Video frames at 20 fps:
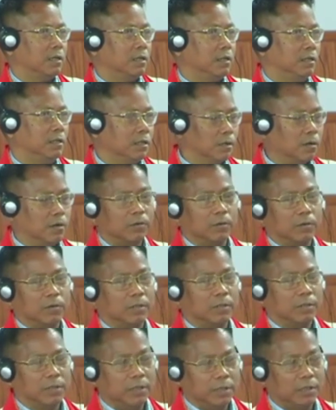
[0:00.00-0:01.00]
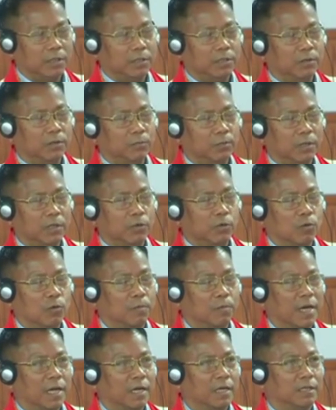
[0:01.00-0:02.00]
he will go
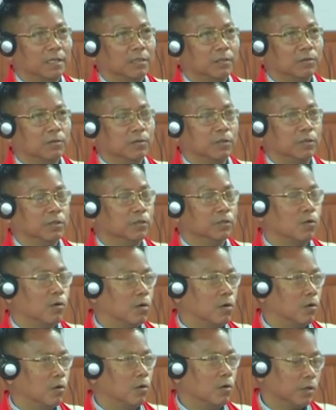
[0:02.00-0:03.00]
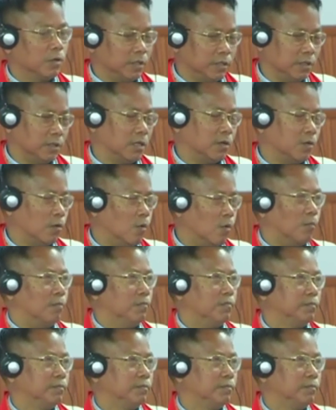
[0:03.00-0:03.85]
back to his original home.